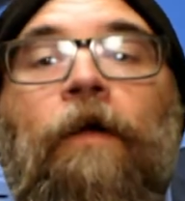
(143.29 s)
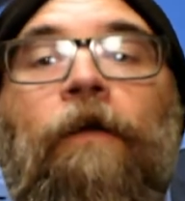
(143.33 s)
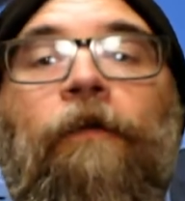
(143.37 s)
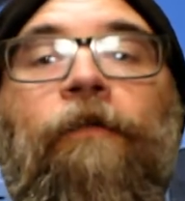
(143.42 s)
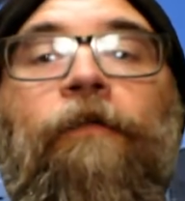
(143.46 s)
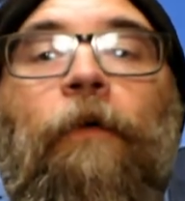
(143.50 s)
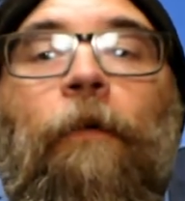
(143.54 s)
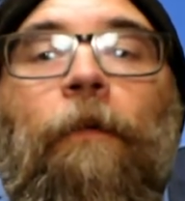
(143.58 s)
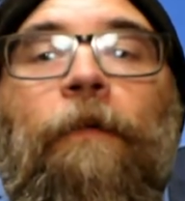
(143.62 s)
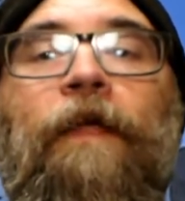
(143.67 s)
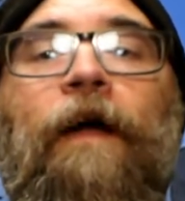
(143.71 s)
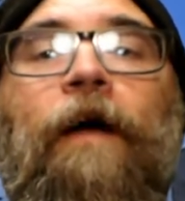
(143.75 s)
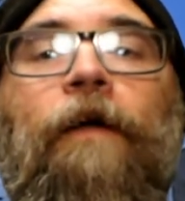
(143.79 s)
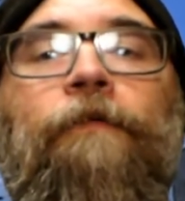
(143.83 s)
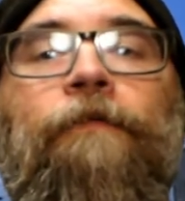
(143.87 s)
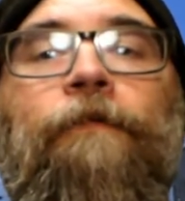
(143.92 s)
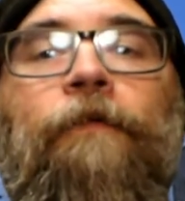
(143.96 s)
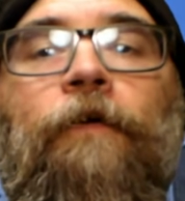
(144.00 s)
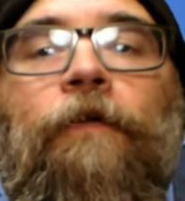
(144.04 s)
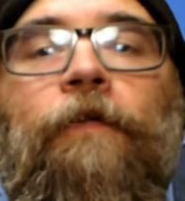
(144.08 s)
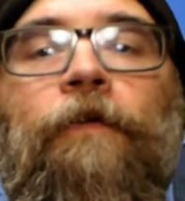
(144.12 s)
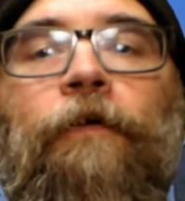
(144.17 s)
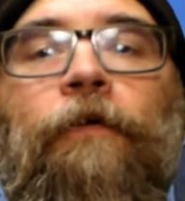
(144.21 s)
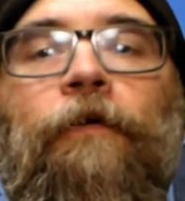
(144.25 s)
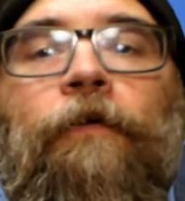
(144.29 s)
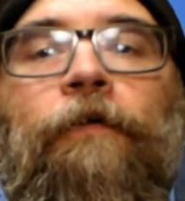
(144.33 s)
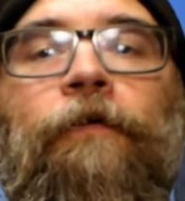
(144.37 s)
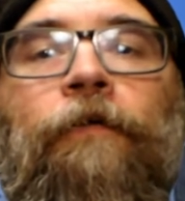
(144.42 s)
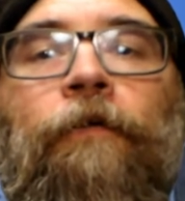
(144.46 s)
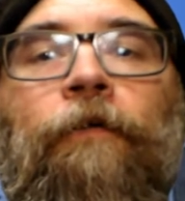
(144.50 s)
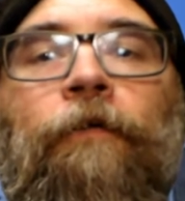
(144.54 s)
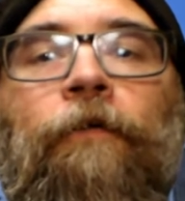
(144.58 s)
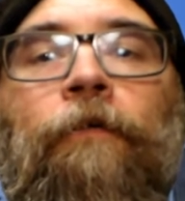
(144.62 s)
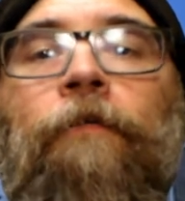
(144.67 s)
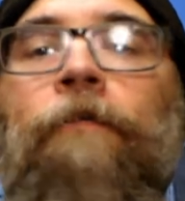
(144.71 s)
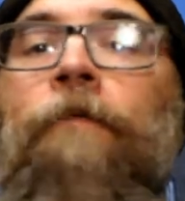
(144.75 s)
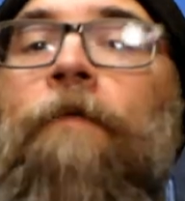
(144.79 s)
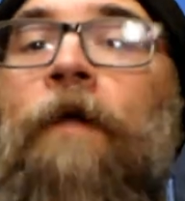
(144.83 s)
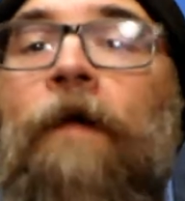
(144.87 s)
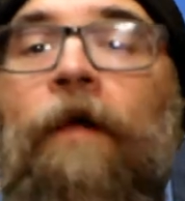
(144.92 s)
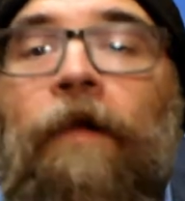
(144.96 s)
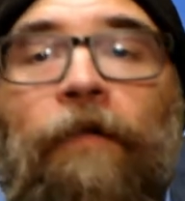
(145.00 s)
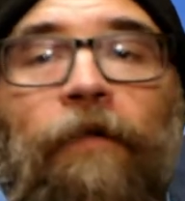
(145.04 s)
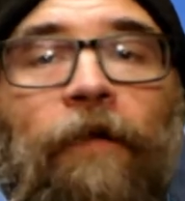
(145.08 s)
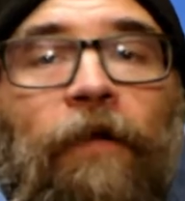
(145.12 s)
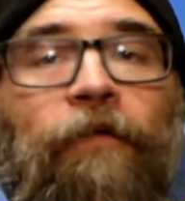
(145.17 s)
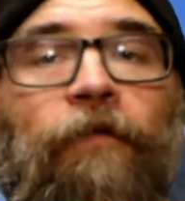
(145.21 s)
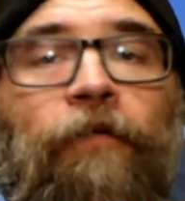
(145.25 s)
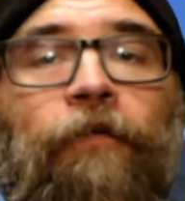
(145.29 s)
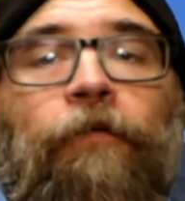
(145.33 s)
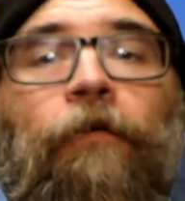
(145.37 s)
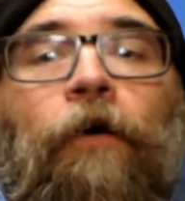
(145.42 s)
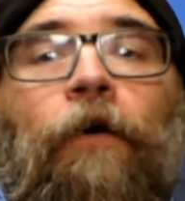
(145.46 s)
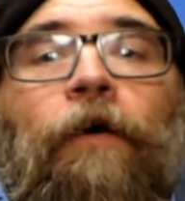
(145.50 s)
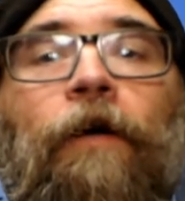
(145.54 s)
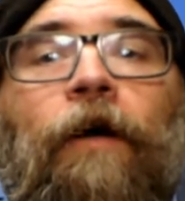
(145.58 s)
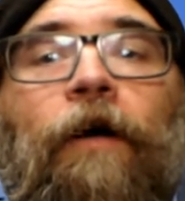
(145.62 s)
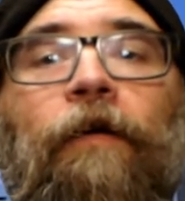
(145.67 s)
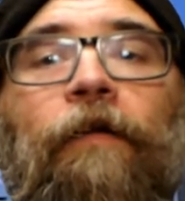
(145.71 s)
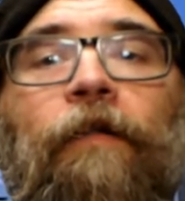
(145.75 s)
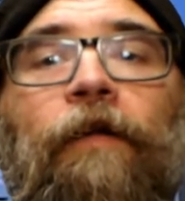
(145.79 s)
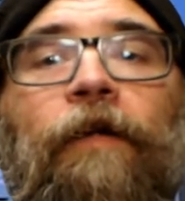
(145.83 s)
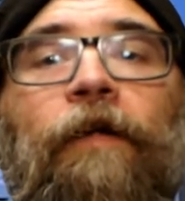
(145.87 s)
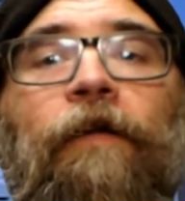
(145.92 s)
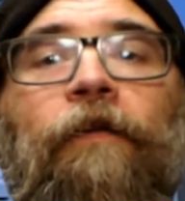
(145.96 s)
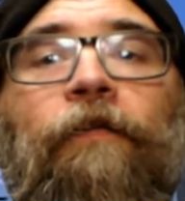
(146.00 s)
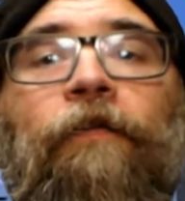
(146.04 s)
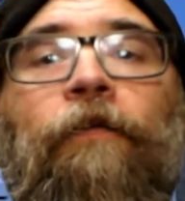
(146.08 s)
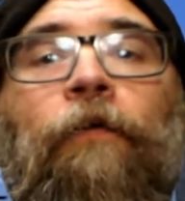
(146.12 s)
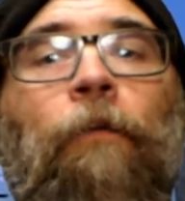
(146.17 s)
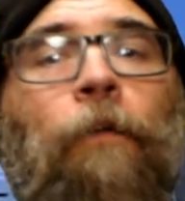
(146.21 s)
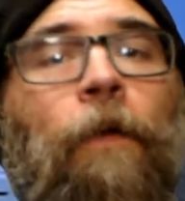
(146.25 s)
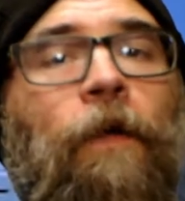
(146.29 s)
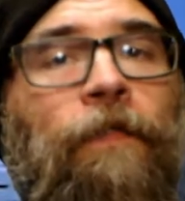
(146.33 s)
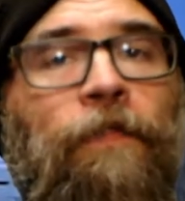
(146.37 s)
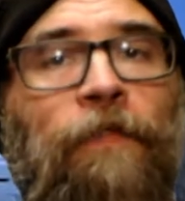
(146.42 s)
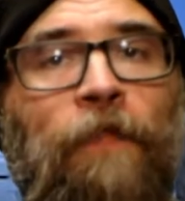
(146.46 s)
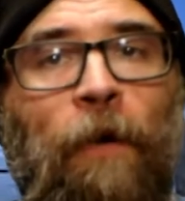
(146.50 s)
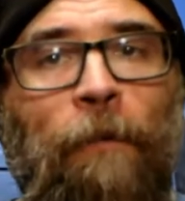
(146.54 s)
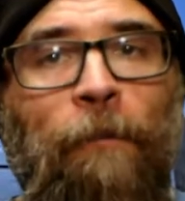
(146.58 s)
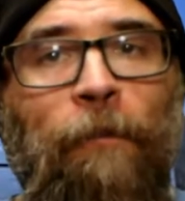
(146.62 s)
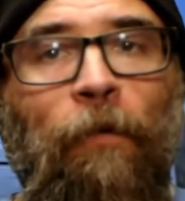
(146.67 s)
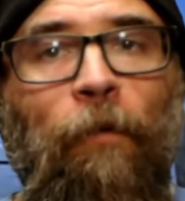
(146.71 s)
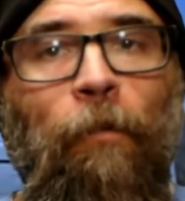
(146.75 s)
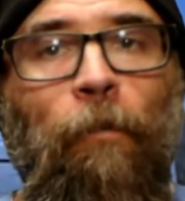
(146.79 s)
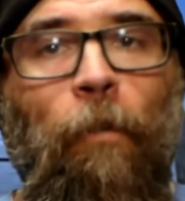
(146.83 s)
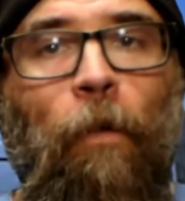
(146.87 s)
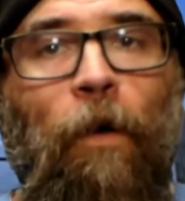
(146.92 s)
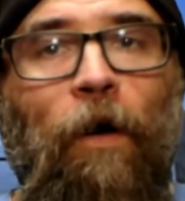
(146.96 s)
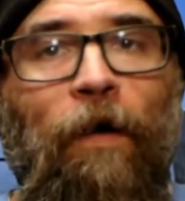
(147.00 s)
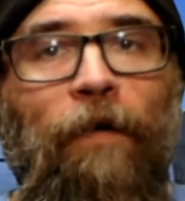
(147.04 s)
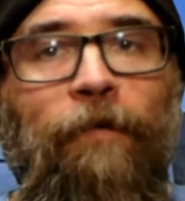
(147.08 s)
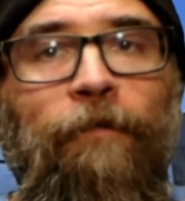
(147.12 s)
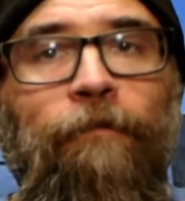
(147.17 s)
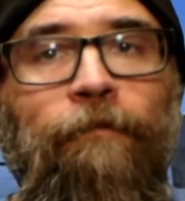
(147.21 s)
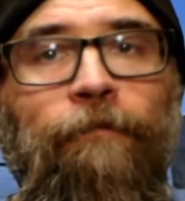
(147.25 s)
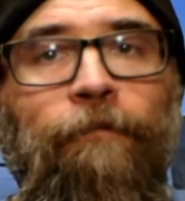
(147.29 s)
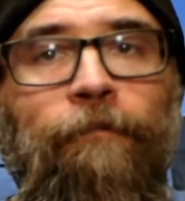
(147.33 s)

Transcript: So without further ado, let's start our list with number one.